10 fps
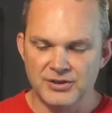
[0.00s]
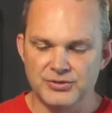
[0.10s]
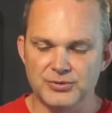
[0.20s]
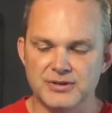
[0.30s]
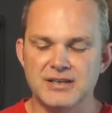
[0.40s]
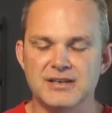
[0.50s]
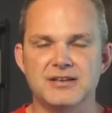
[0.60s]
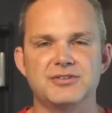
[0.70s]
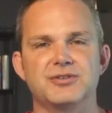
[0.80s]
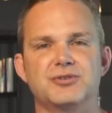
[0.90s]
So again,
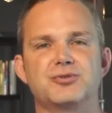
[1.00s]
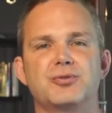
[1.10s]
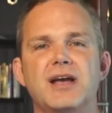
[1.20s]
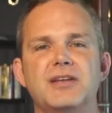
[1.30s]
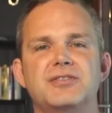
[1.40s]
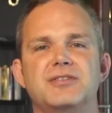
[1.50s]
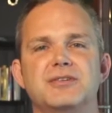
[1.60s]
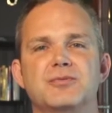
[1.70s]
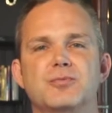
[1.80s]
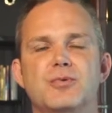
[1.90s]
he's
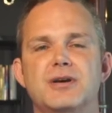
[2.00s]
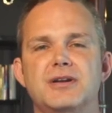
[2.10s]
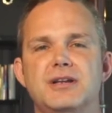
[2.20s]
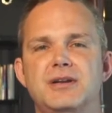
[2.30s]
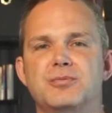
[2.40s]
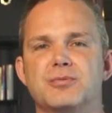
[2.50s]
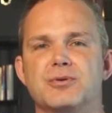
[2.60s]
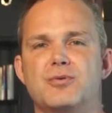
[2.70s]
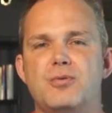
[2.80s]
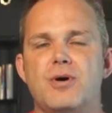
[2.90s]
contrasting what he
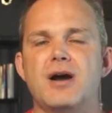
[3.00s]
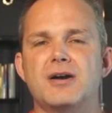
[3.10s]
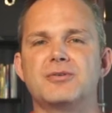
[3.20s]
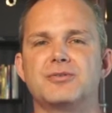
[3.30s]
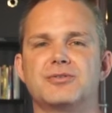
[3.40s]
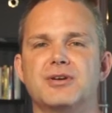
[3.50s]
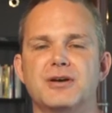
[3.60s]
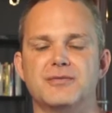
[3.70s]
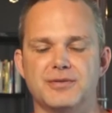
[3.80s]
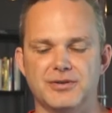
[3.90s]
requires
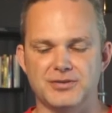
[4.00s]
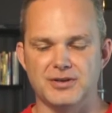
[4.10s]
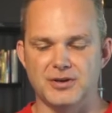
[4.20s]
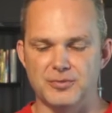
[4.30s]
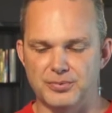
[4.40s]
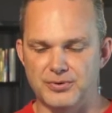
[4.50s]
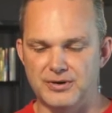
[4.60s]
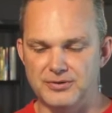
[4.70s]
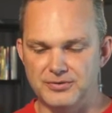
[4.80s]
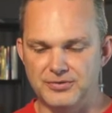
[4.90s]
of us in our
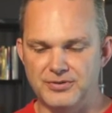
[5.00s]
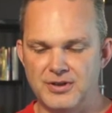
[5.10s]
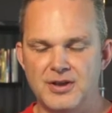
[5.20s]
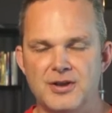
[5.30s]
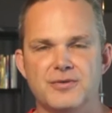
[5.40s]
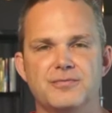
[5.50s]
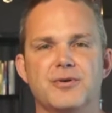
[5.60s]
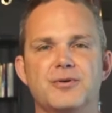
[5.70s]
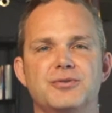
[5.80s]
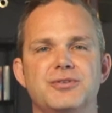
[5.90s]
prayers
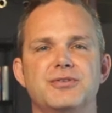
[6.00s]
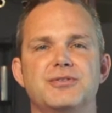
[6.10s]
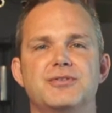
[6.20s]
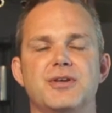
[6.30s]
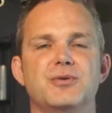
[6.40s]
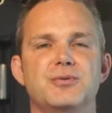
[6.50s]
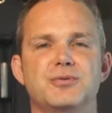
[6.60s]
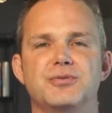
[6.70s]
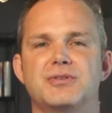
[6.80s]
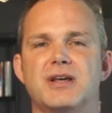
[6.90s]
versus
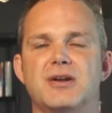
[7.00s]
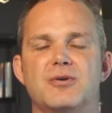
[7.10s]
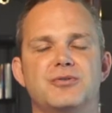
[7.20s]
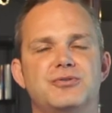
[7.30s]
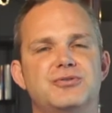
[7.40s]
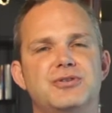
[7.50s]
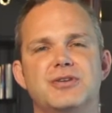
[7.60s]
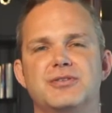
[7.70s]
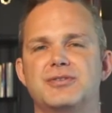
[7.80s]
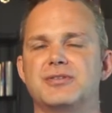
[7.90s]
those that are
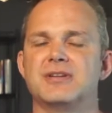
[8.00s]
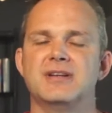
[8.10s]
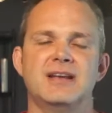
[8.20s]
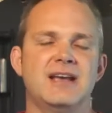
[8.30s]
just